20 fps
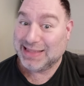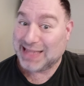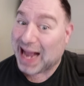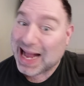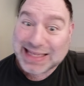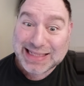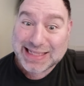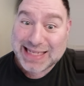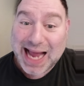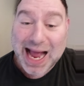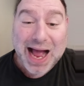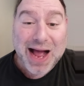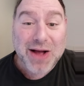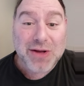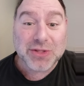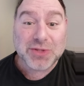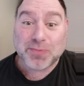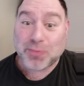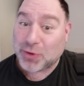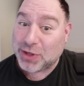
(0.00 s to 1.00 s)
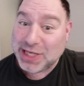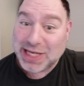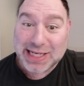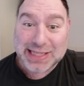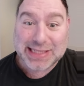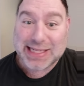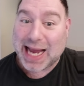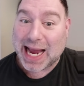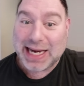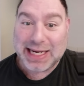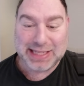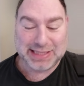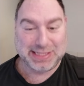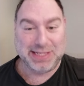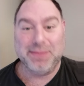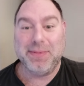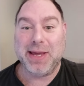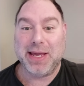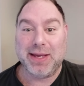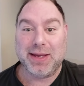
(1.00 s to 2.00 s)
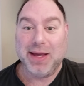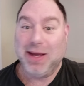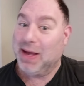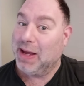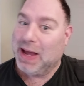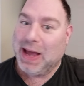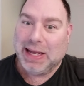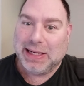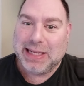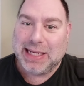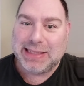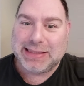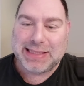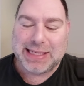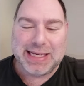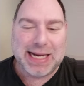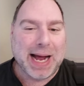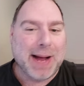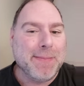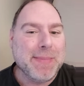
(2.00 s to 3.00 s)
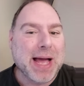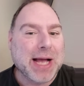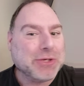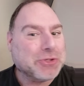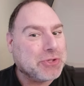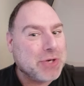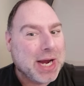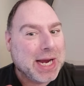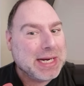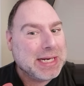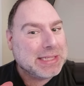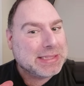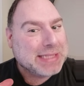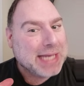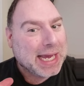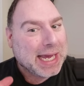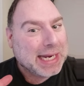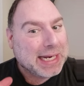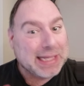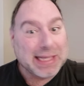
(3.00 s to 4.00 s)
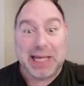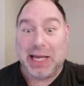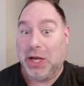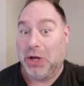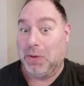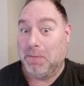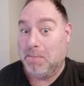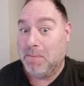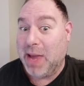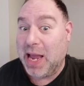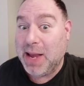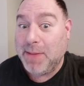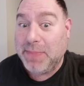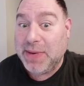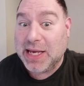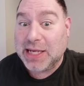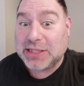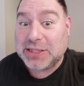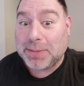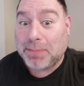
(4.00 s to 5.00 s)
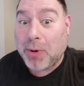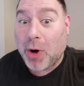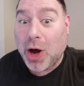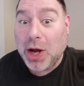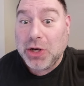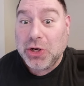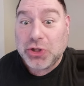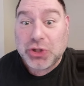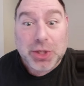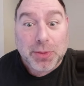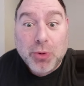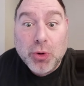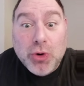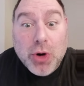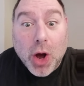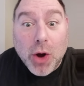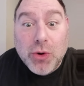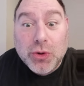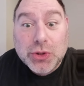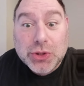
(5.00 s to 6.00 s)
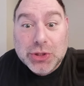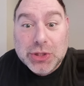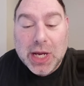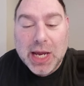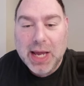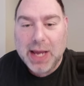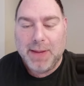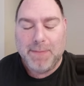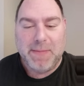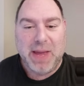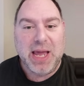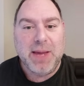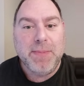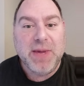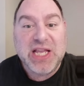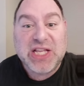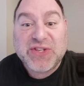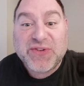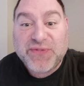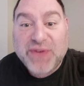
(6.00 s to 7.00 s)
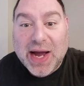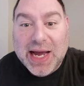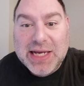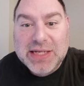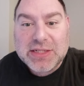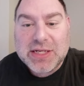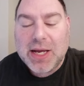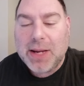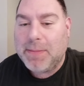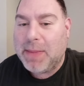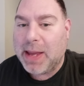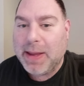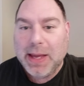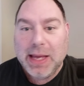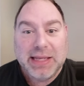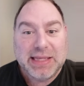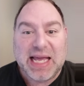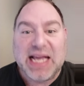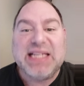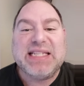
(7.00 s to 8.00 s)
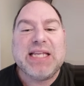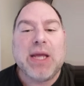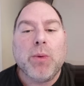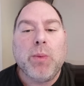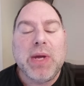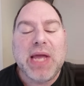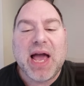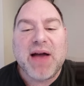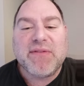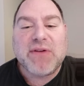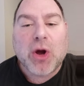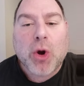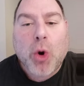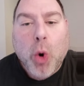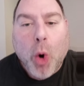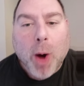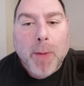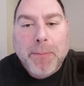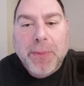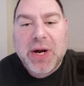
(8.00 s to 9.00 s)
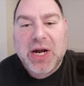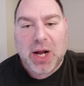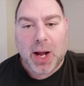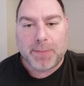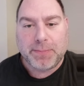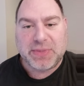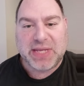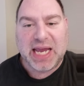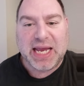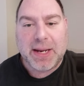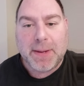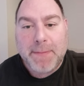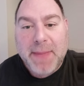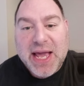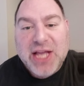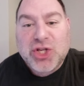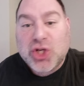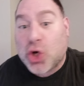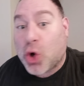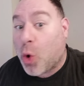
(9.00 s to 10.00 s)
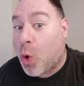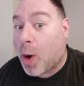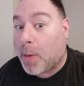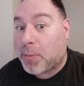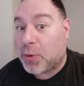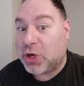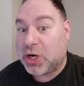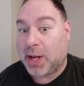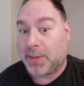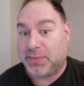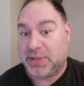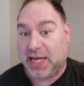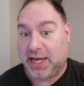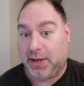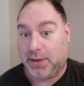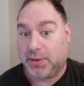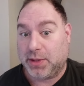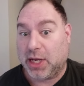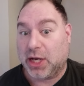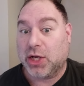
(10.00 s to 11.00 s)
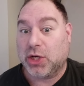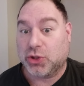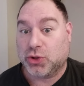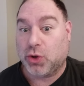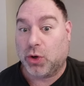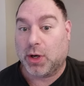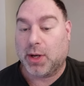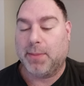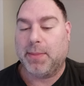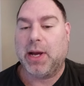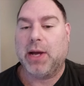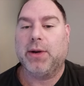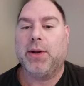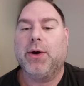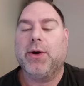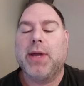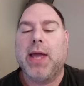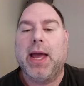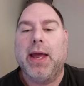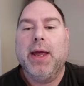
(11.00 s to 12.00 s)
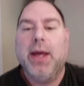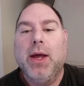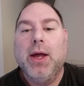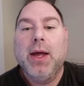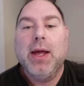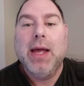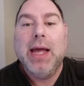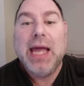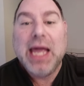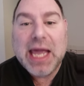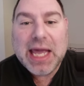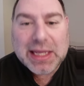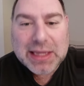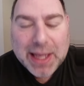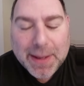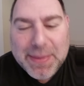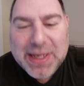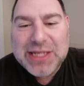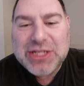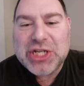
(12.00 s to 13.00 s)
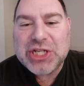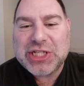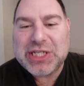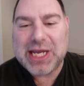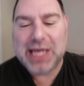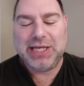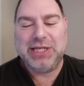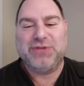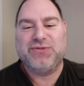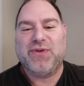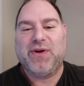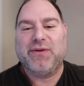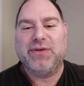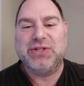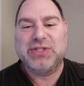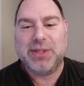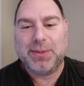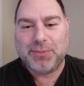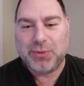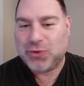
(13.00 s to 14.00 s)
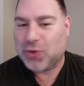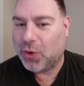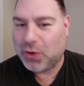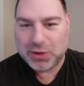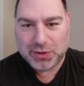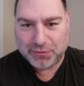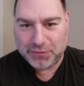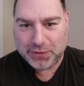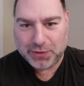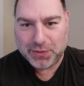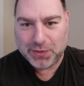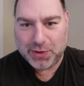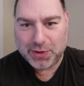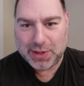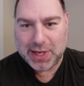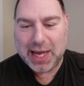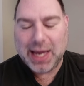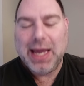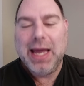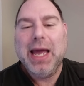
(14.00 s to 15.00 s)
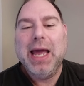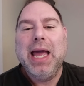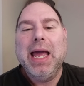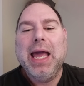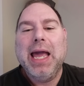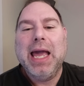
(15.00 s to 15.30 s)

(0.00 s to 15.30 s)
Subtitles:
That sounds pretty exciting to me. Listen, I'm not trying to say anything. Maybe it's a partnership. Who knows? Maybe it's Pfizer. They said we have a corporate update, a major corporate update they're going to talk about. Okay. Let me just say this very simple to all of you. Okay.